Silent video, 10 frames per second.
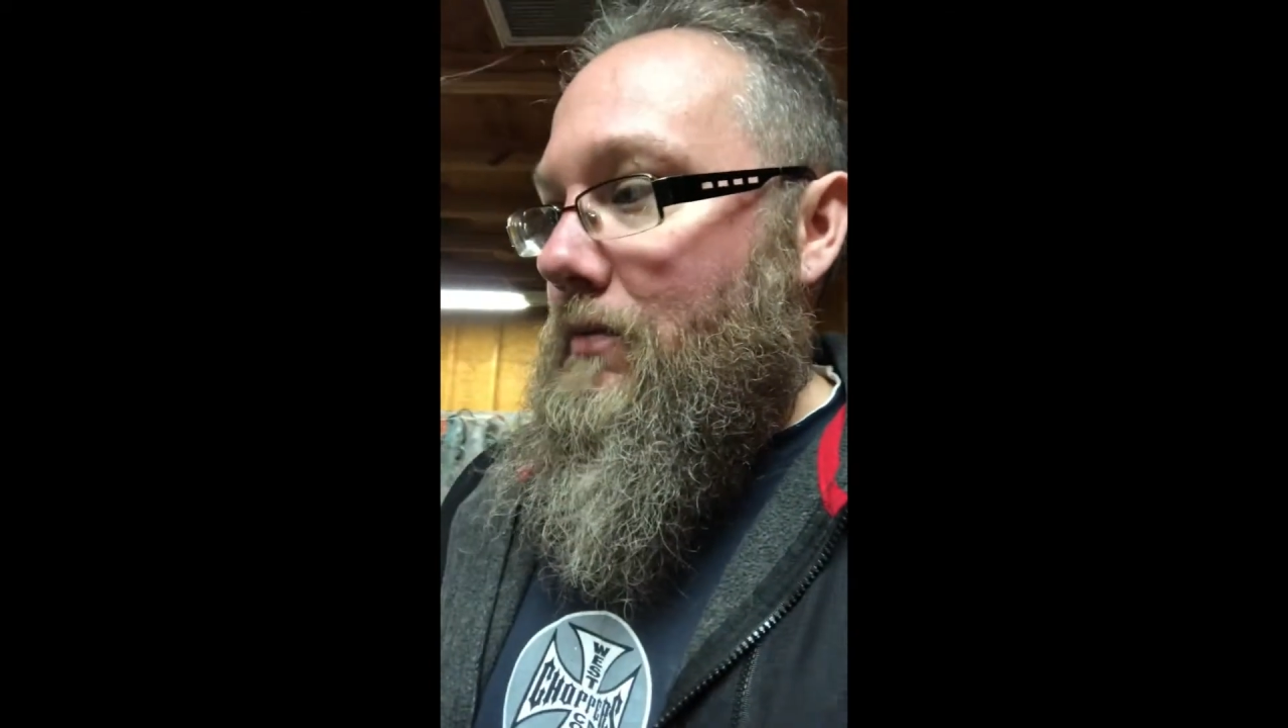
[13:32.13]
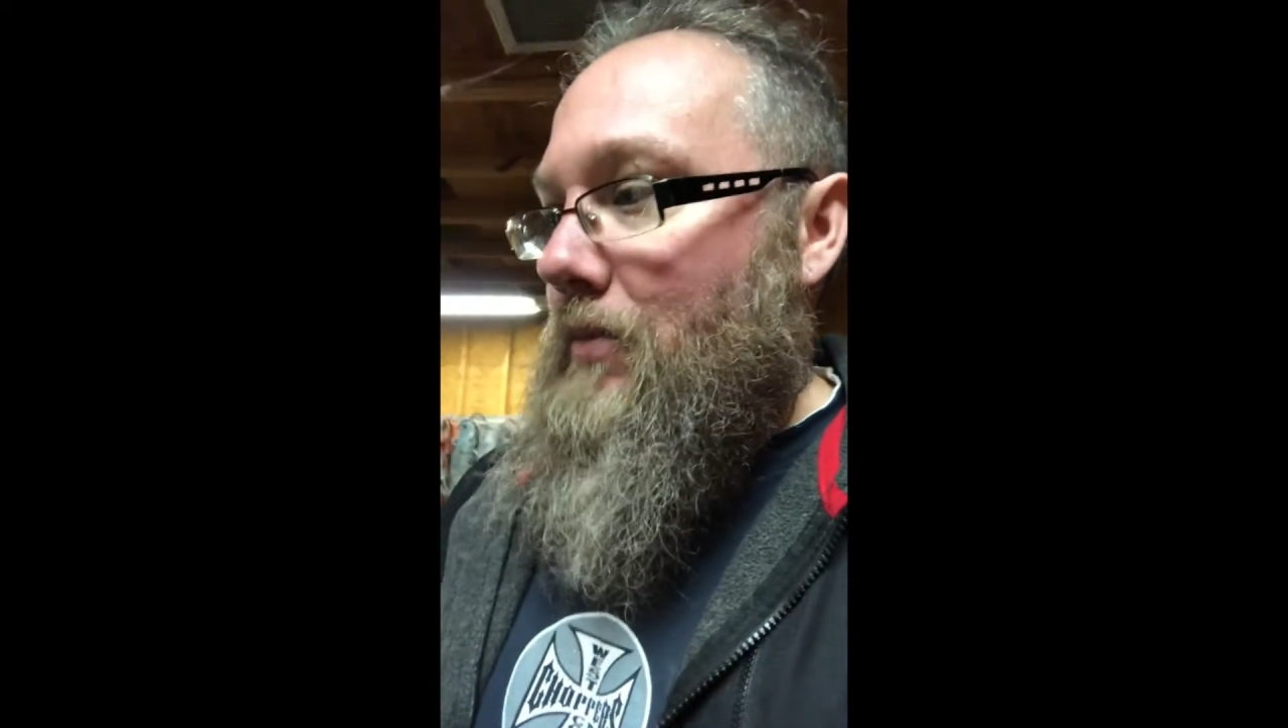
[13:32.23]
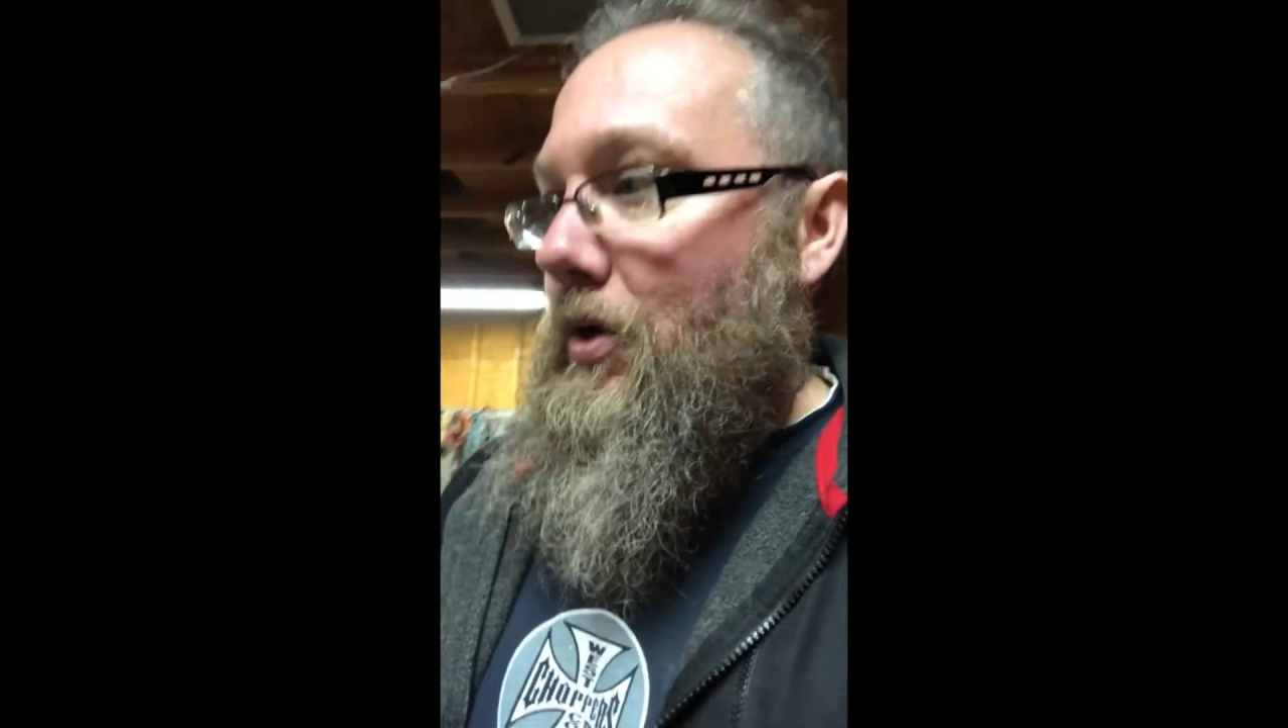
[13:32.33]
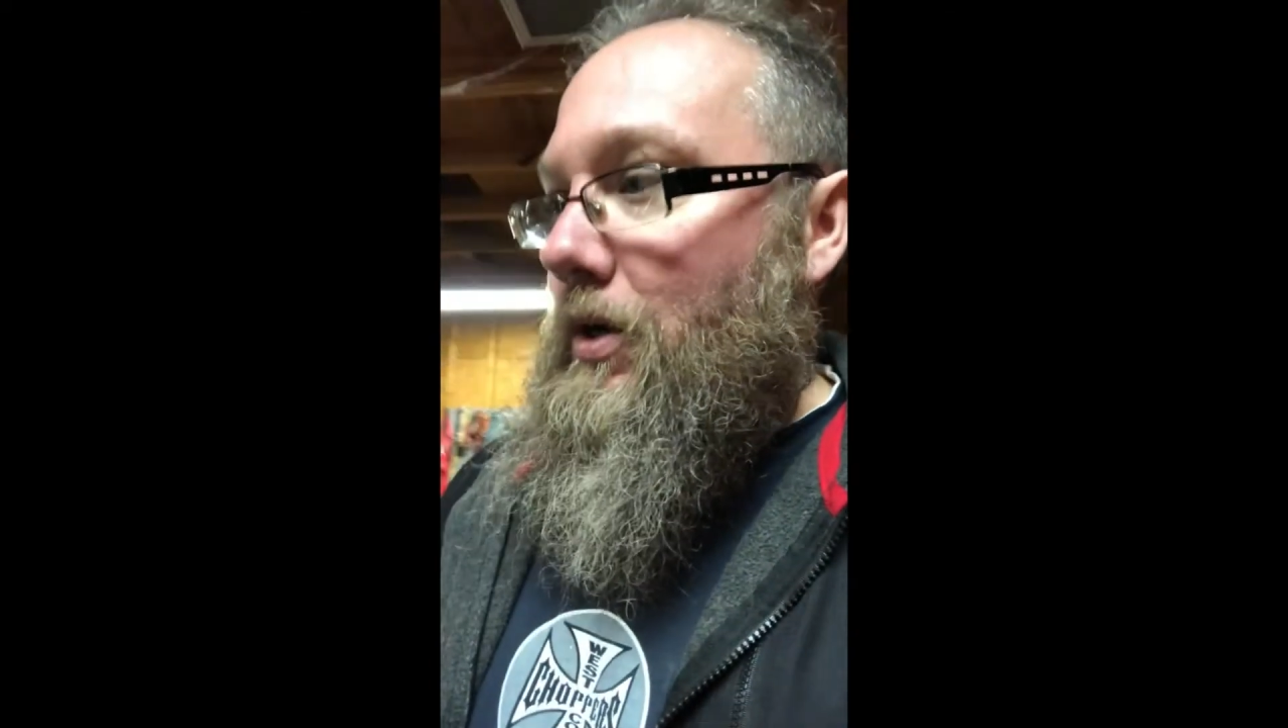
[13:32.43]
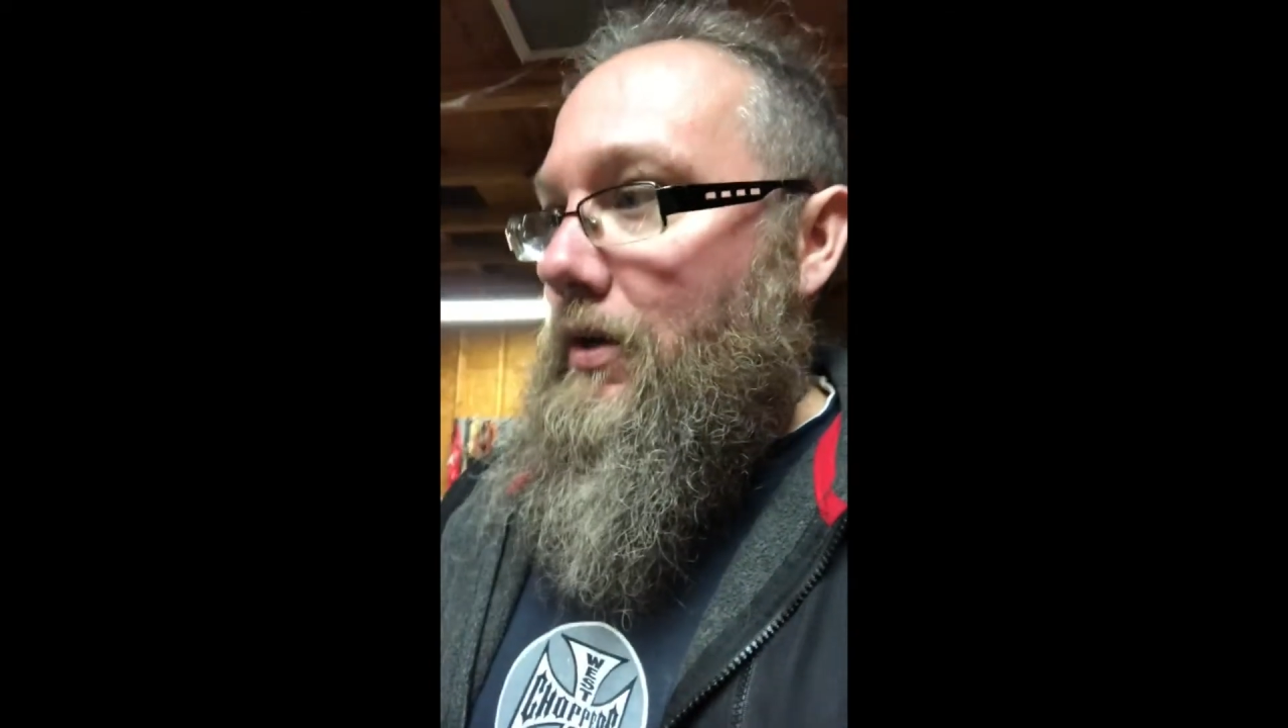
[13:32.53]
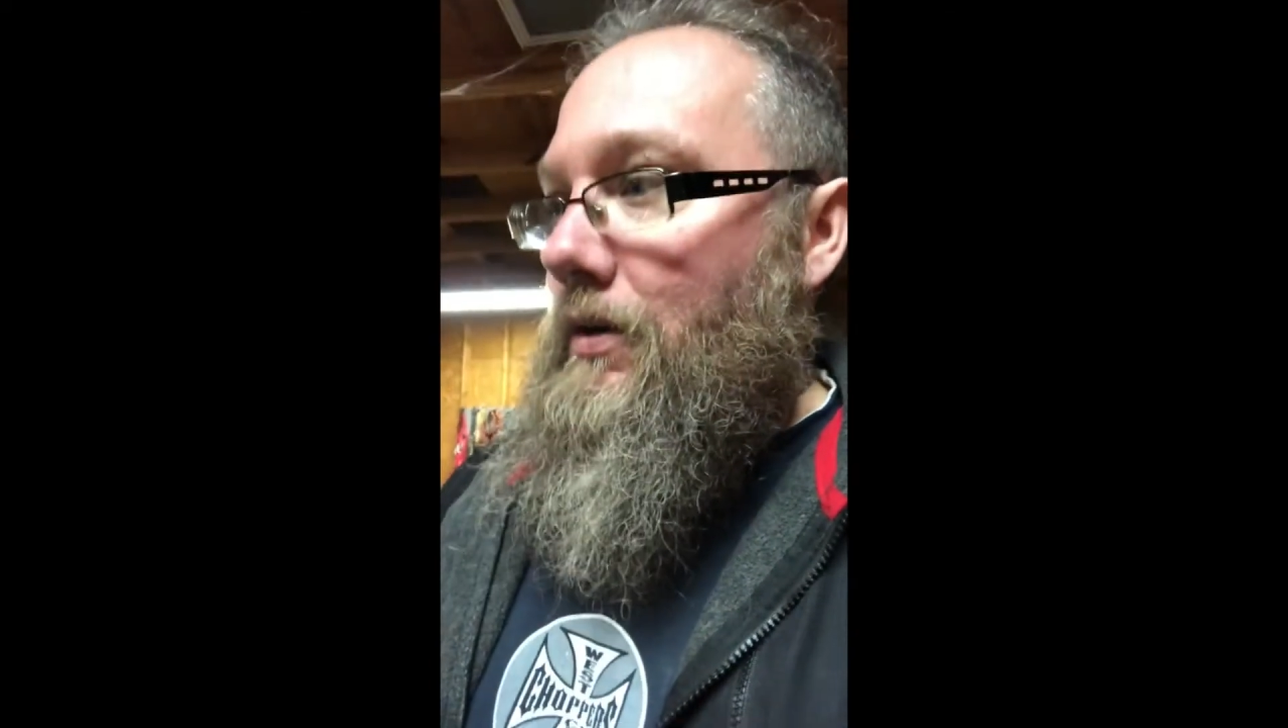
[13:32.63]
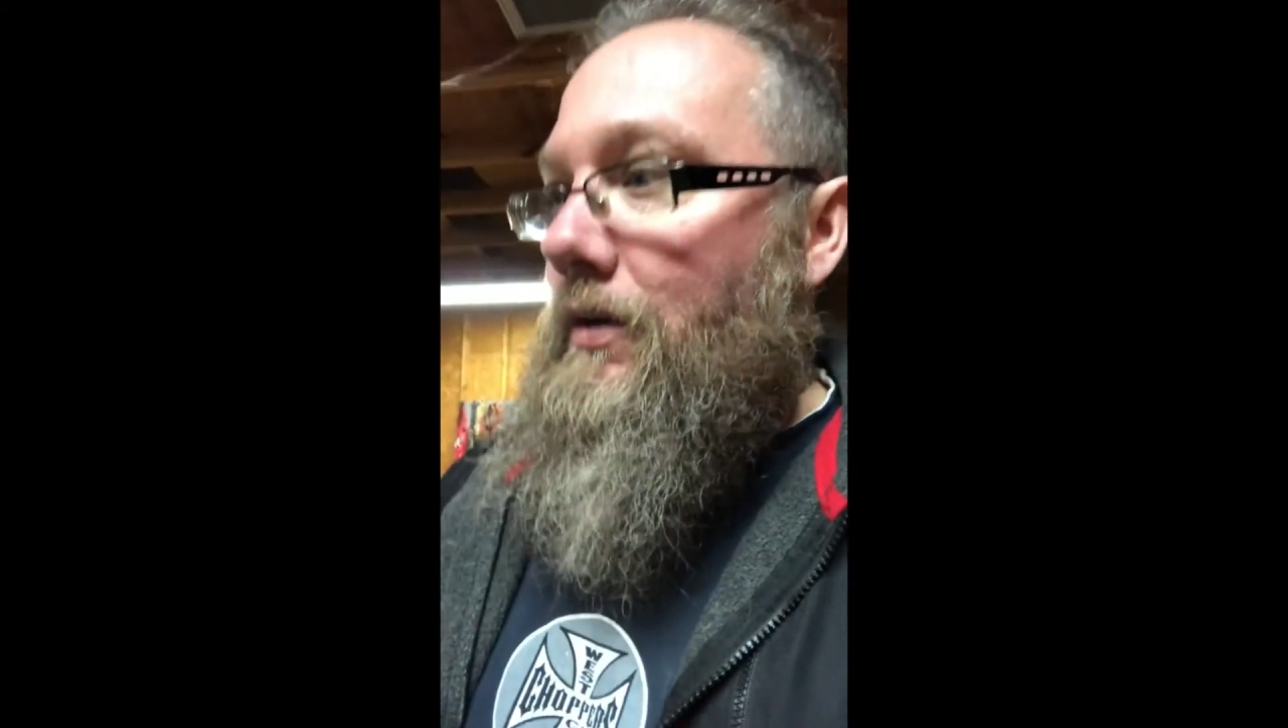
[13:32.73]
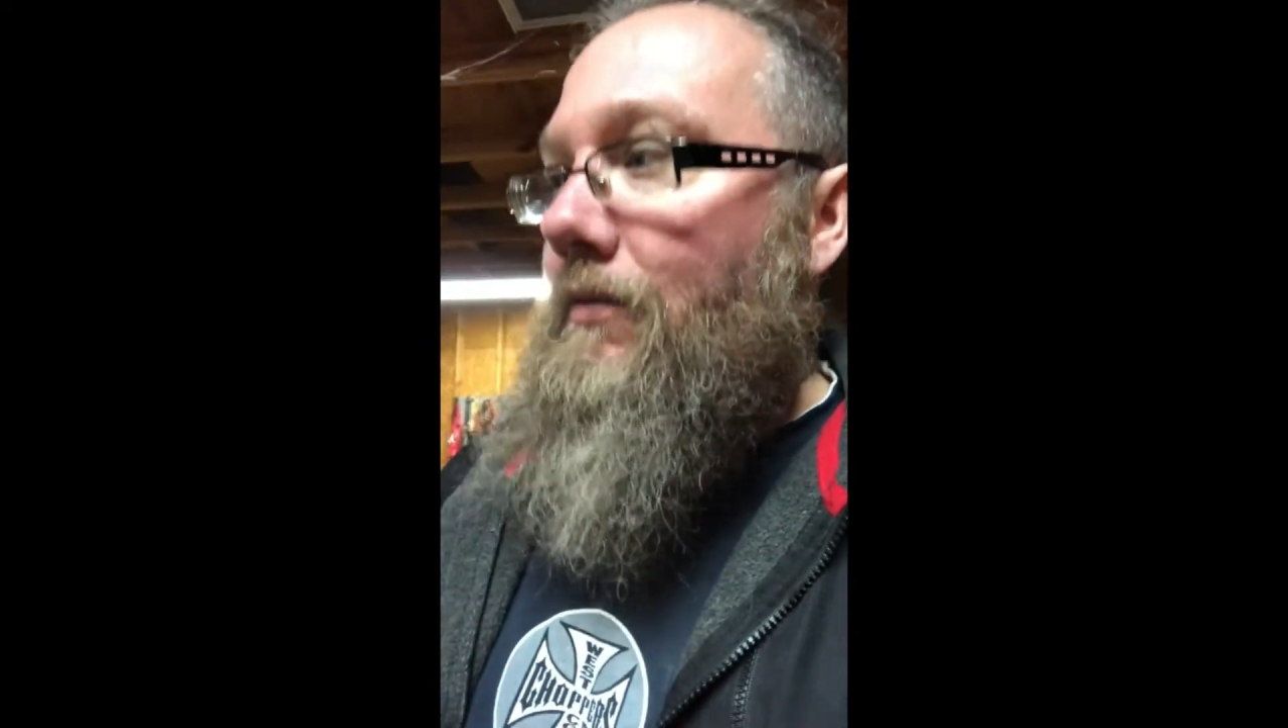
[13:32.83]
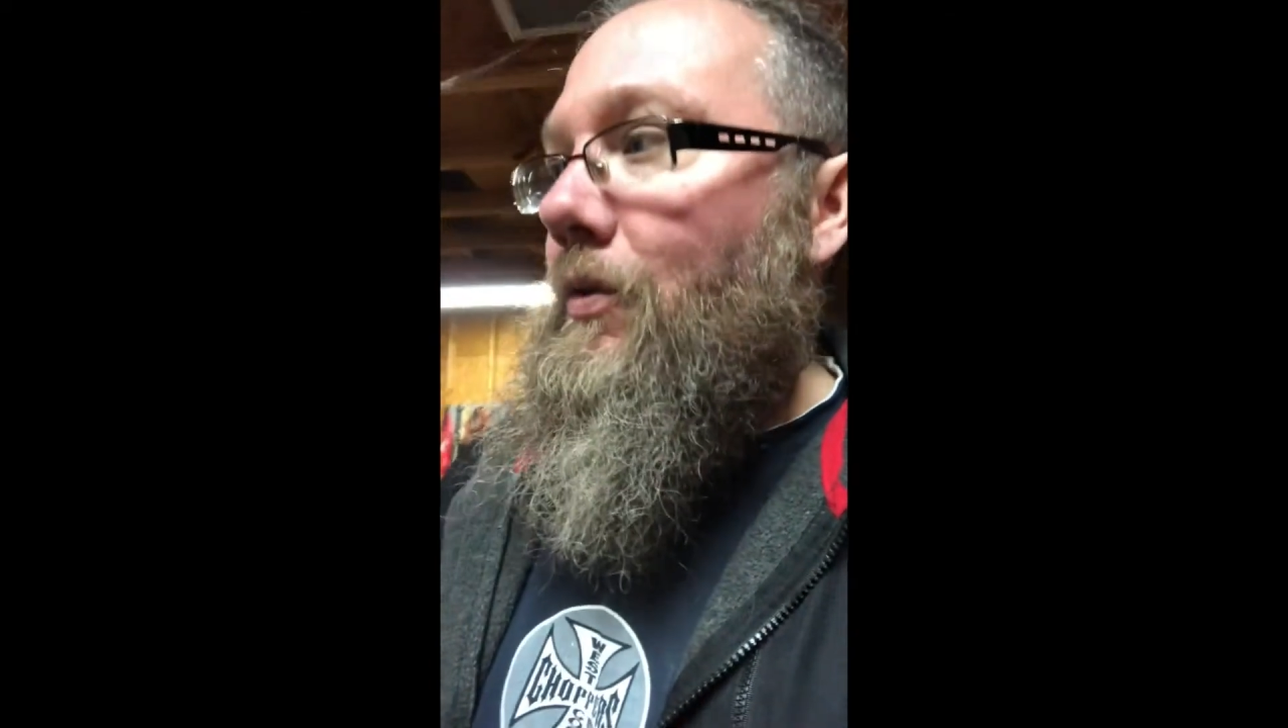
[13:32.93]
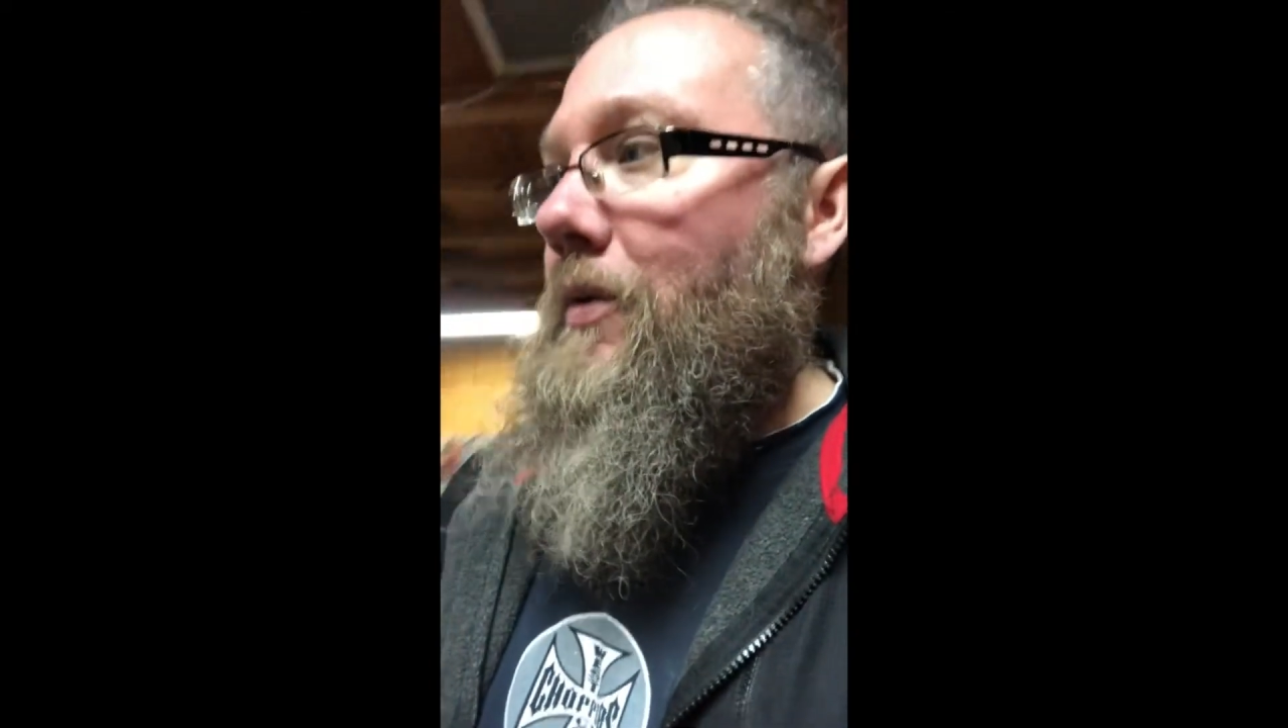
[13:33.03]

But for